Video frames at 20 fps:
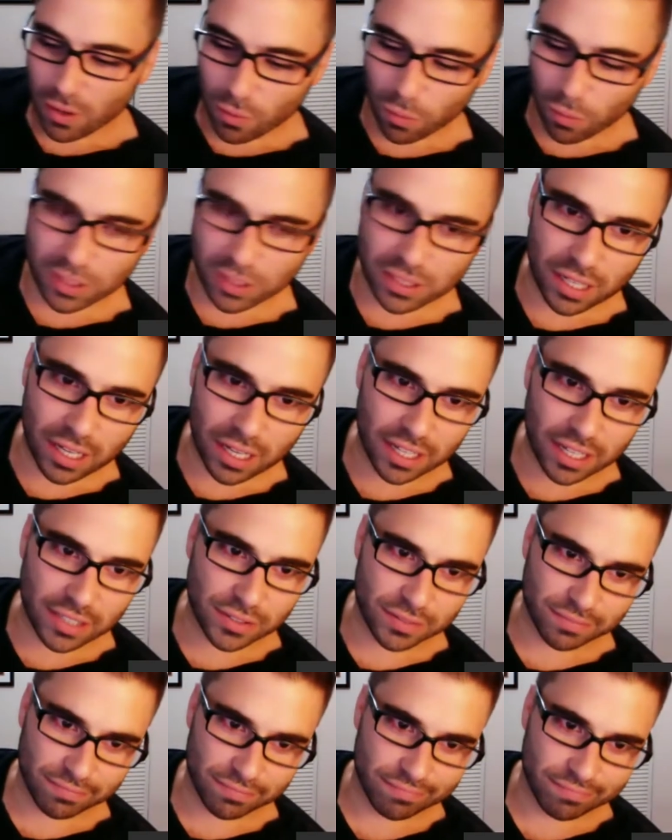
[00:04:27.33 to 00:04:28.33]
What's I
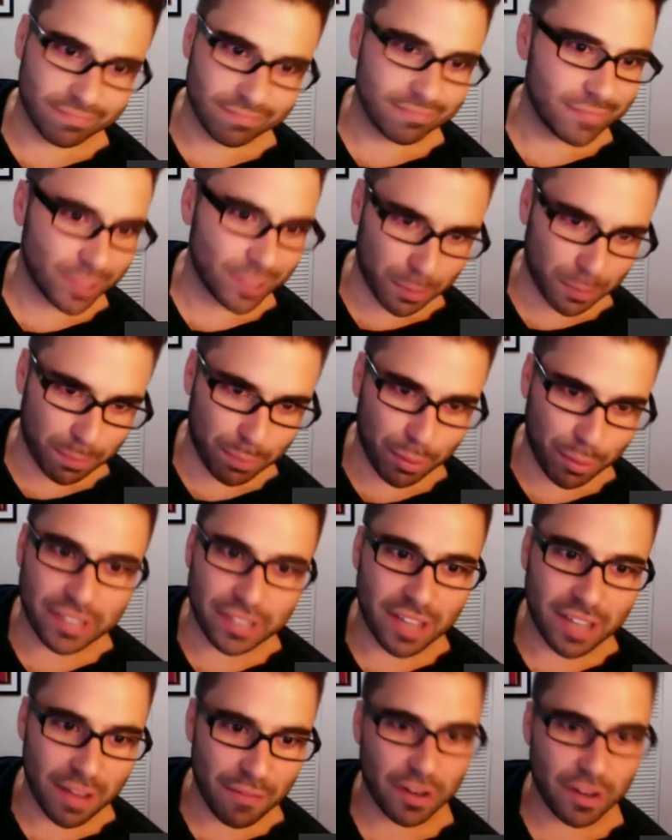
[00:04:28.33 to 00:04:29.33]
guess there's a
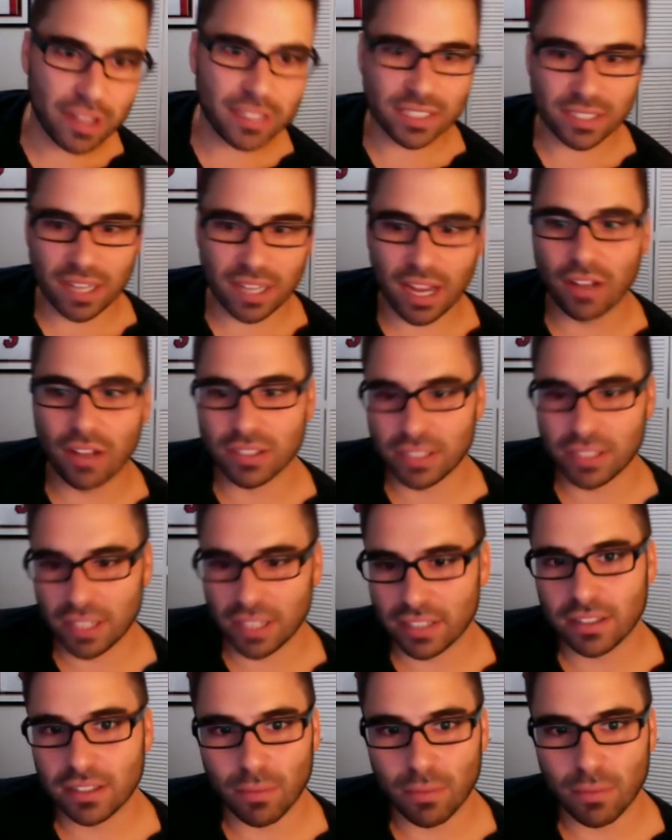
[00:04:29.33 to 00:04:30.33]
pretty definite style
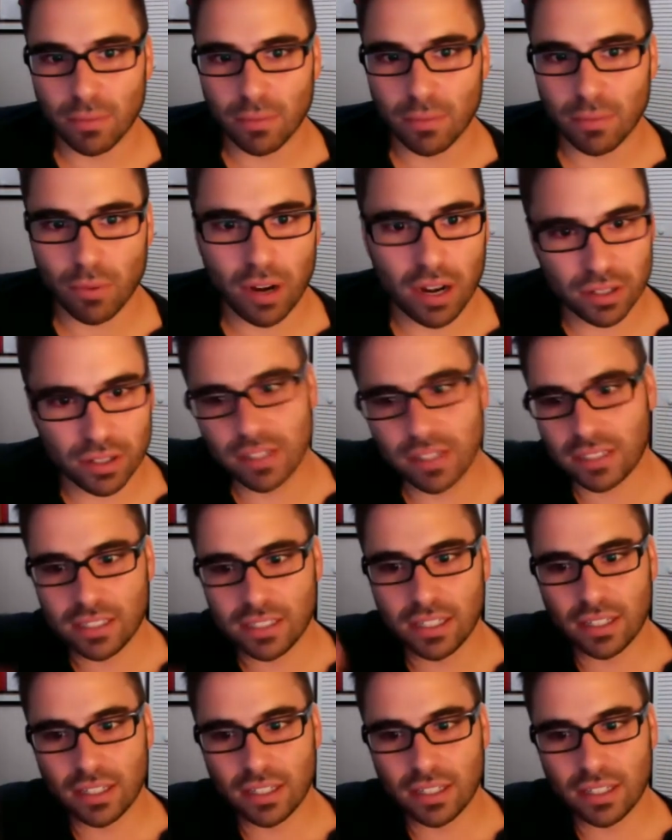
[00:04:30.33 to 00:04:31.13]
Saint Somewhere, or a,